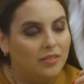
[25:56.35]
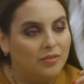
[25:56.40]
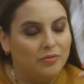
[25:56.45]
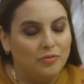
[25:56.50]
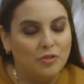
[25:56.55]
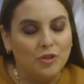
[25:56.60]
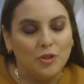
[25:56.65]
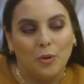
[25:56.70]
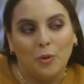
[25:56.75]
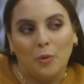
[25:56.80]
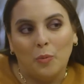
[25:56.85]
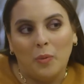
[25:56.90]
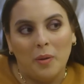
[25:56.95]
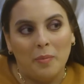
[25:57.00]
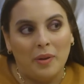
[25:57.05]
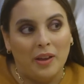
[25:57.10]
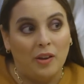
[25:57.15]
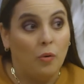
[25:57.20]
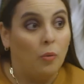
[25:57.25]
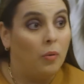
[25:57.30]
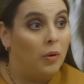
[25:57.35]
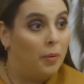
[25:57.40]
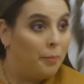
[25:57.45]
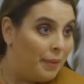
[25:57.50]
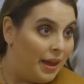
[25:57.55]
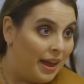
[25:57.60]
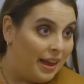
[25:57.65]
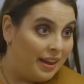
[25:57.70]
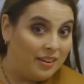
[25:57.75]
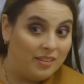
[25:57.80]
showed women or
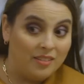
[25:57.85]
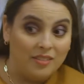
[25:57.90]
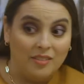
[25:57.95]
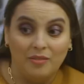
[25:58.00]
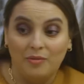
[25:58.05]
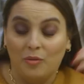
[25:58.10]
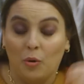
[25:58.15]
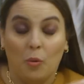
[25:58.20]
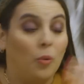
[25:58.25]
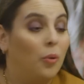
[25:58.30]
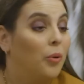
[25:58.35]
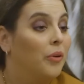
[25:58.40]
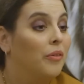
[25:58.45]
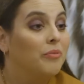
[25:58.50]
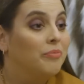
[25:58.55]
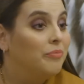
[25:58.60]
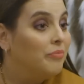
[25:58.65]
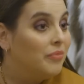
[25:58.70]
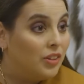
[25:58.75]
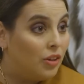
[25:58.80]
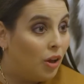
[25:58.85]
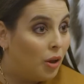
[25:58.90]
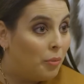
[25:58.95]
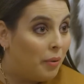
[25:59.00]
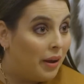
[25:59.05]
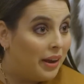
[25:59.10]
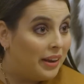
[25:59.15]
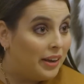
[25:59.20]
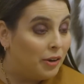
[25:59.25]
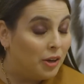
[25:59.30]
men or
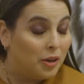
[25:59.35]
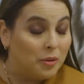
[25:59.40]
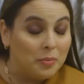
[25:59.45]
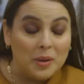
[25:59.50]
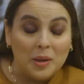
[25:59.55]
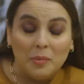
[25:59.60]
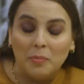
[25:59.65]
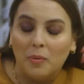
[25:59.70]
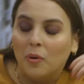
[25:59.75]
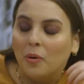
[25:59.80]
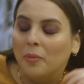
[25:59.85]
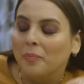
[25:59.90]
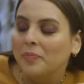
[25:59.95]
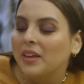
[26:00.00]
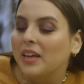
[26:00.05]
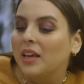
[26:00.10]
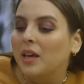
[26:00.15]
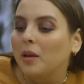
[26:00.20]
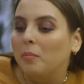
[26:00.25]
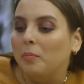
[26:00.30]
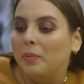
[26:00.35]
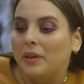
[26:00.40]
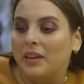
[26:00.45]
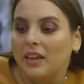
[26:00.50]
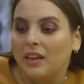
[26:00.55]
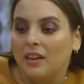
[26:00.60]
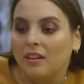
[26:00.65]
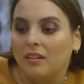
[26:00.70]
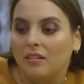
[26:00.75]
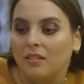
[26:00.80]
non-binary people
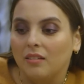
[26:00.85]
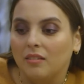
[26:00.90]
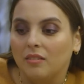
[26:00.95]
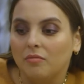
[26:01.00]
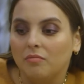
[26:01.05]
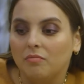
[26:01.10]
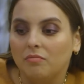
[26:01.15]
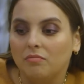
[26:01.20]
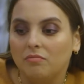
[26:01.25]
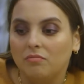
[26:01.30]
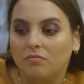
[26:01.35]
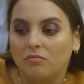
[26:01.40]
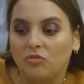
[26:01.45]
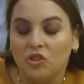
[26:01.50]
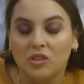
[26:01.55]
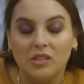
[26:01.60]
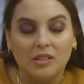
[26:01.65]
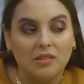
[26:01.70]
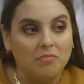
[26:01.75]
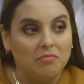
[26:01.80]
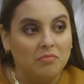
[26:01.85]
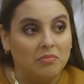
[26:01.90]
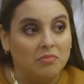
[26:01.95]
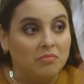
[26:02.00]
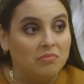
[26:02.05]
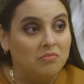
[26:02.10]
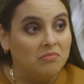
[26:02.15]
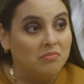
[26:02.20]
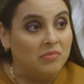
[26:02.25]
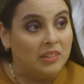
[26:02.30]
being just
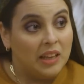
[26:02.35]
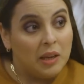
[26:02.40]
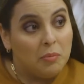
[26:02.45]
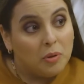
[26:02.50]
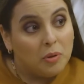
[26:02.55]
late